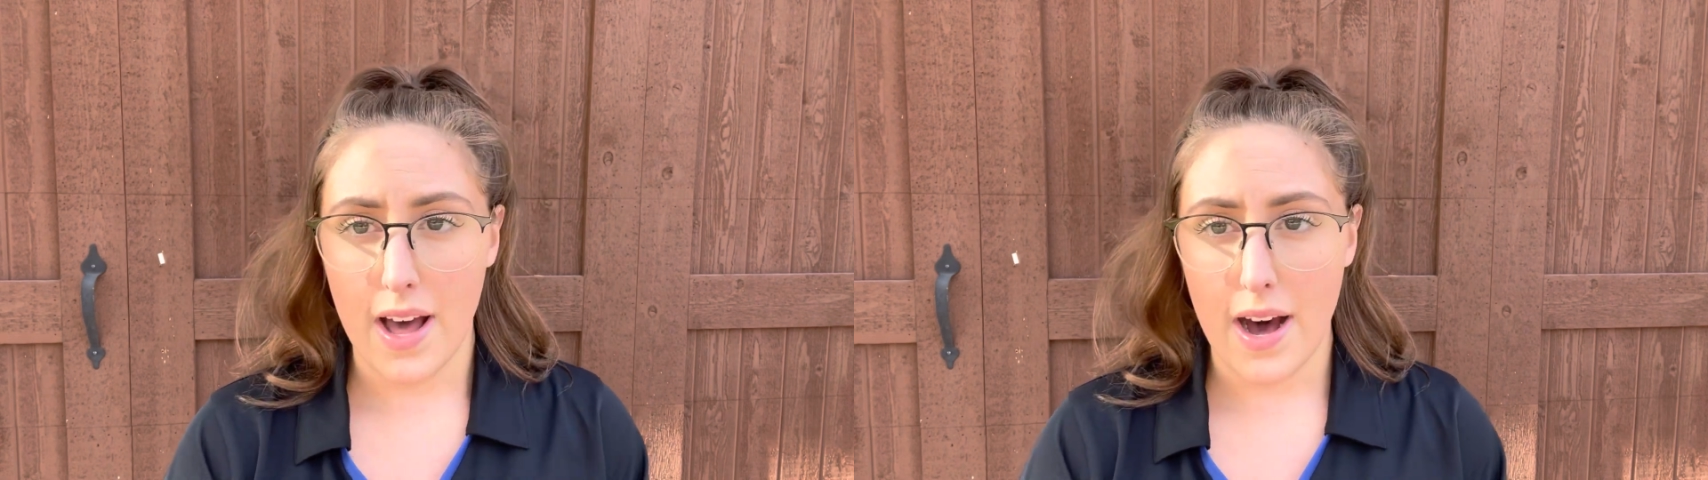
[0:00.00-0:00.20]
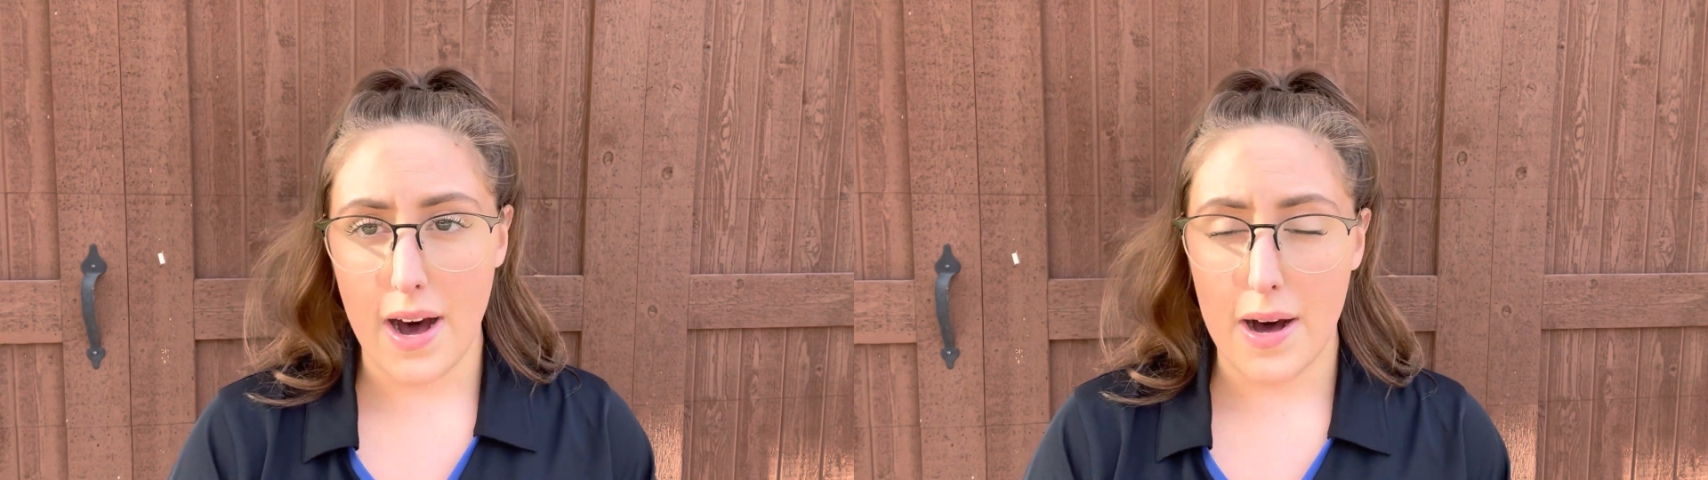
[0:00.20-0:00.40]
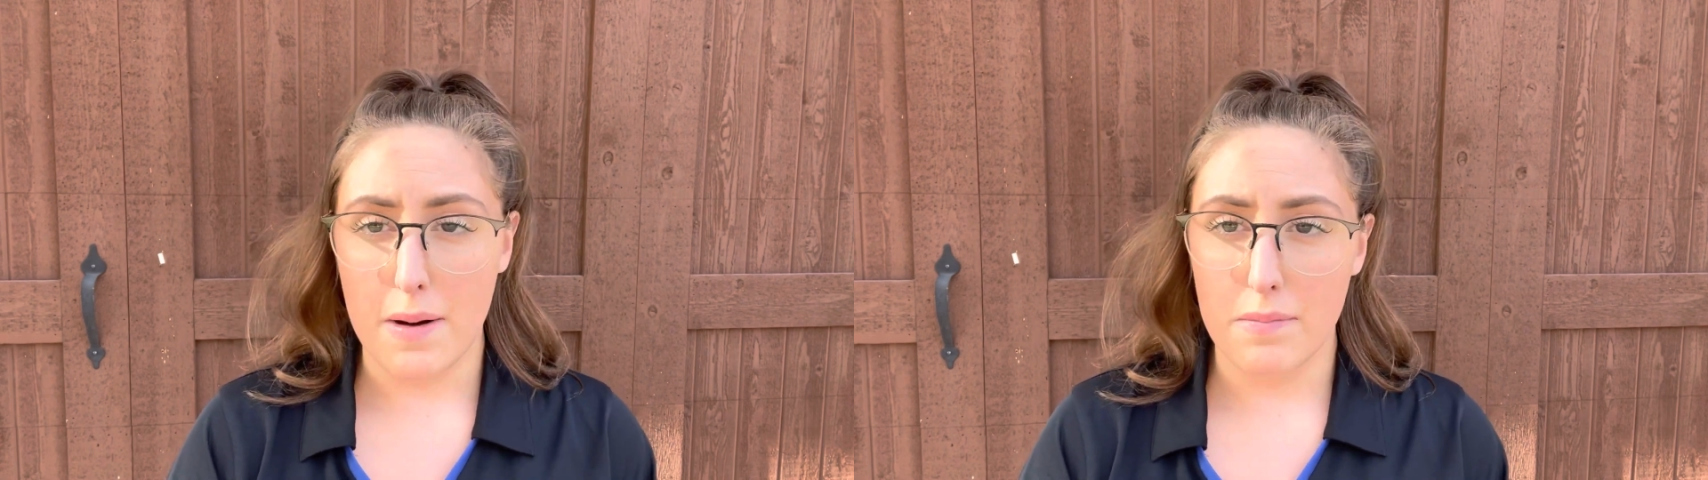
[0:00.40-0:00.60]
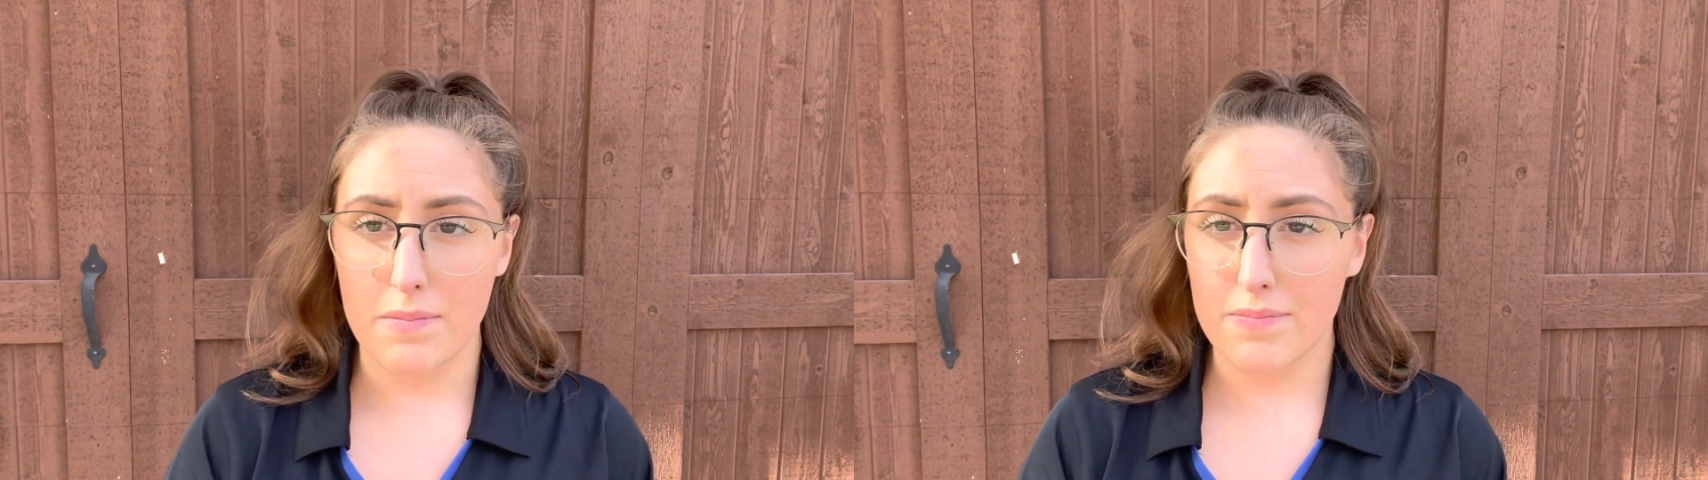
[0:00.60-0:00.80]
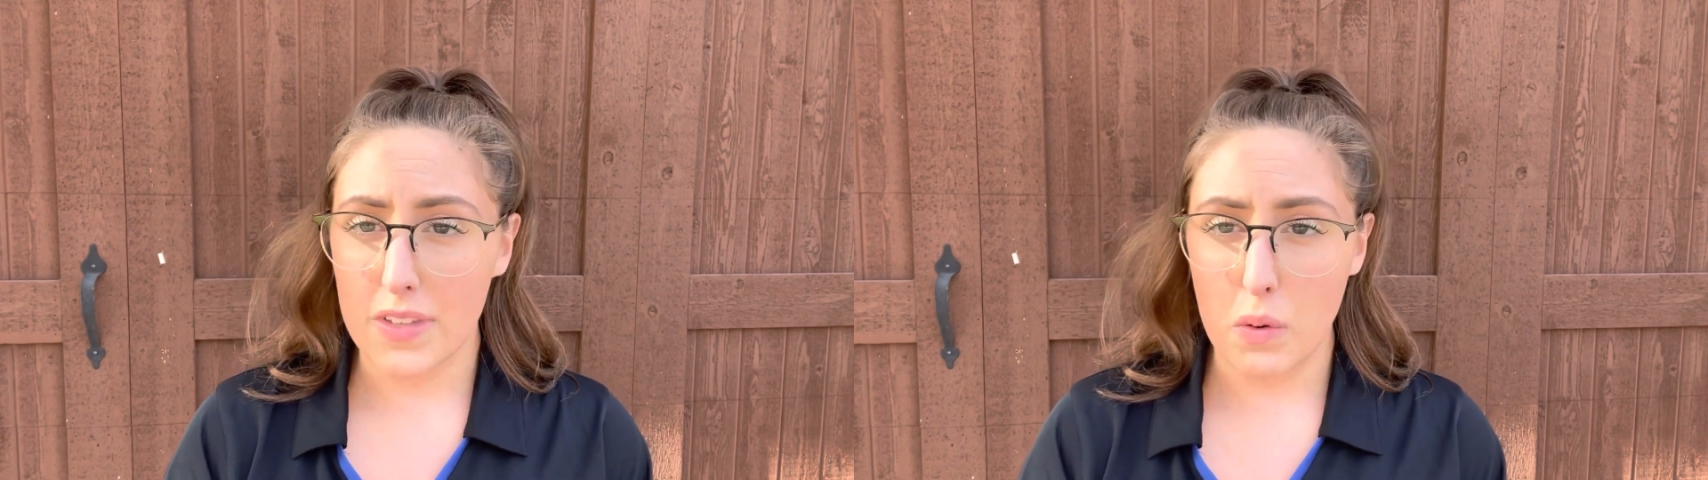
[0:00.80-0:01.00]

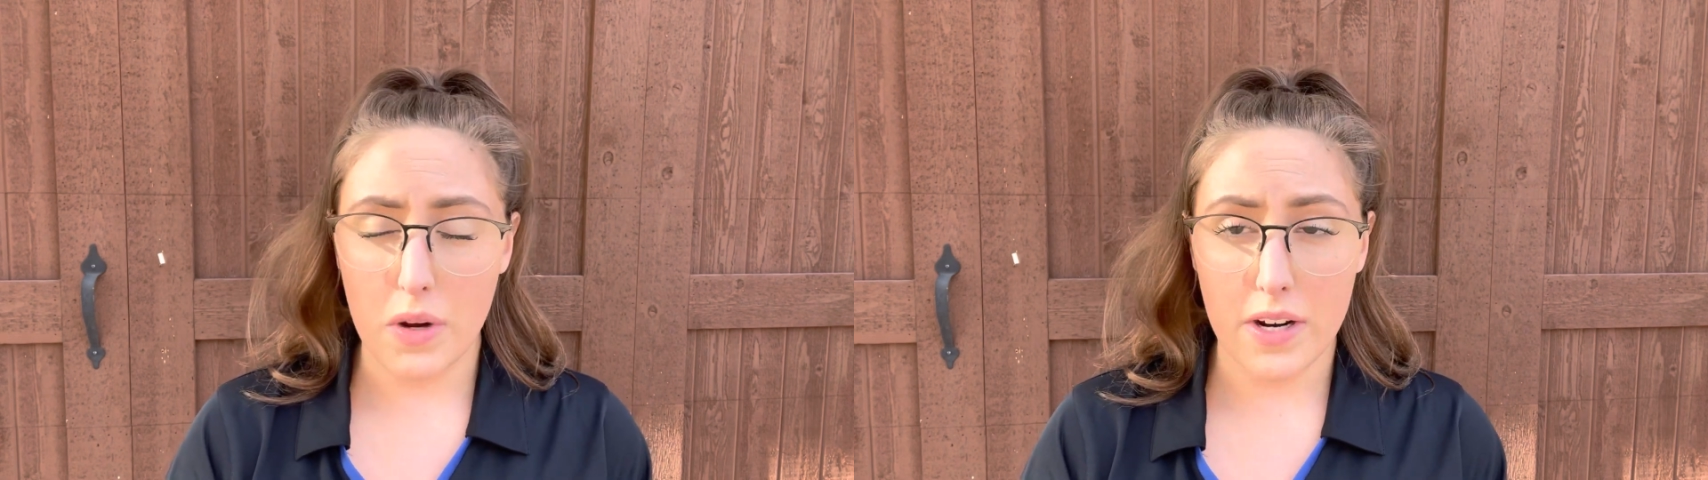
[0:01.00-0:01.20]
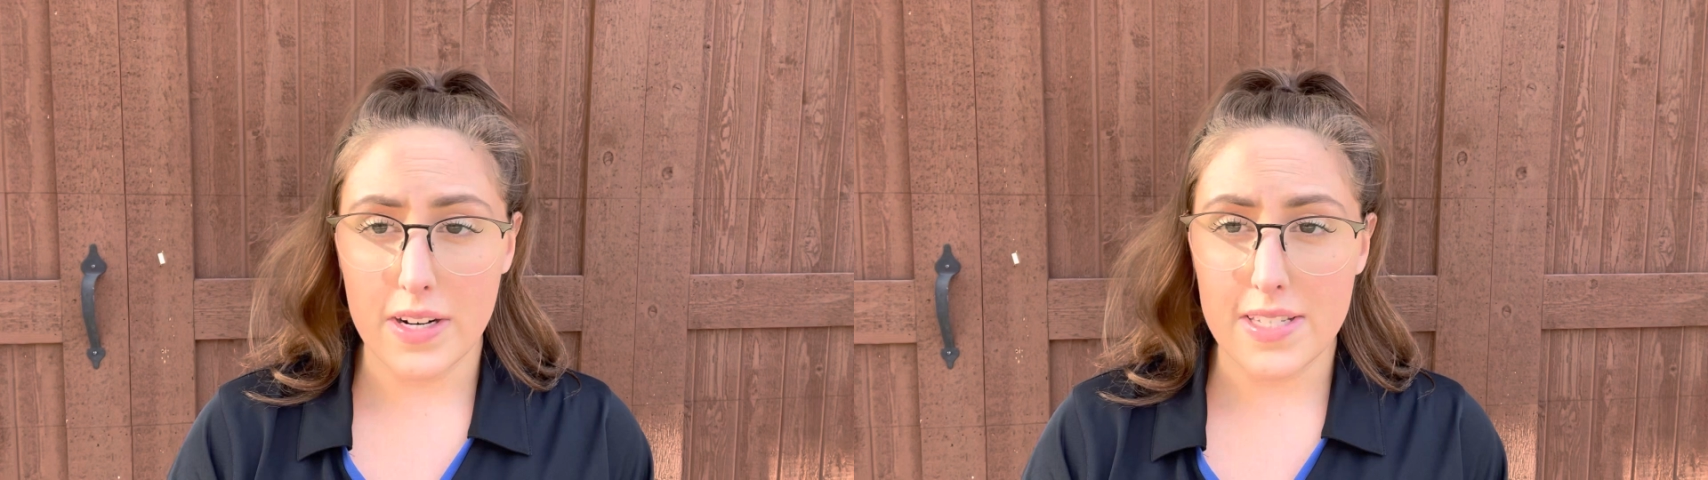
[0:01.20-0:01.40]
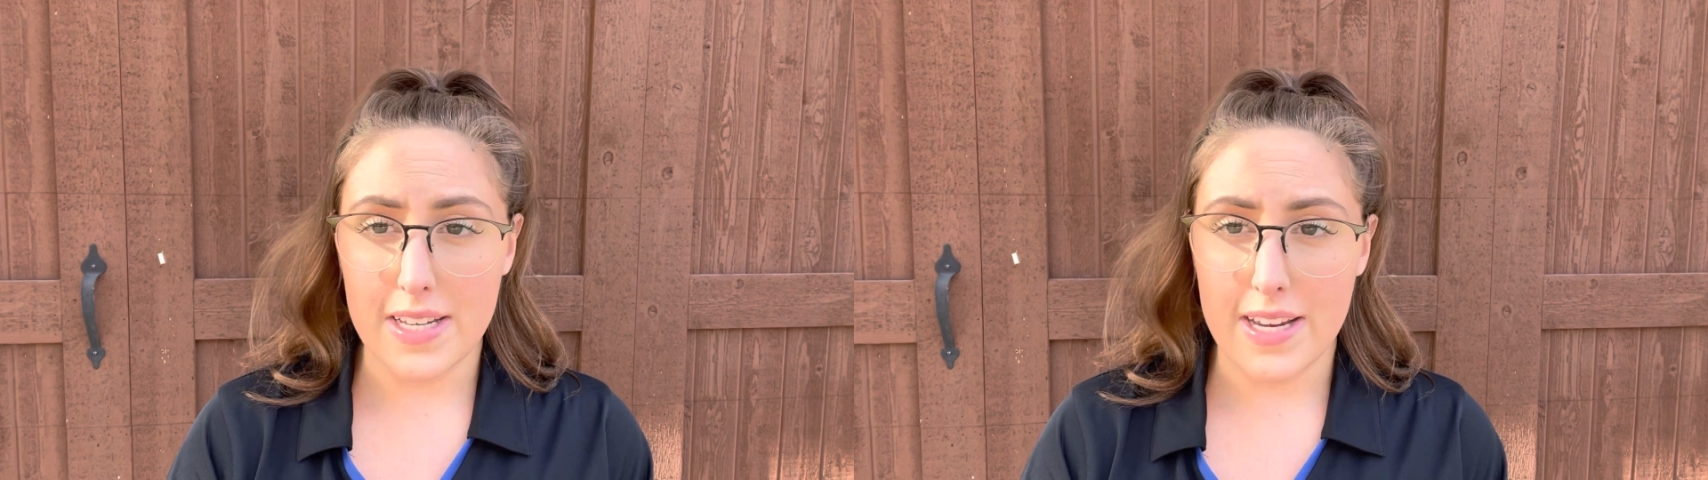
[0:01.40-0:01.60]
Um, what you're gonna see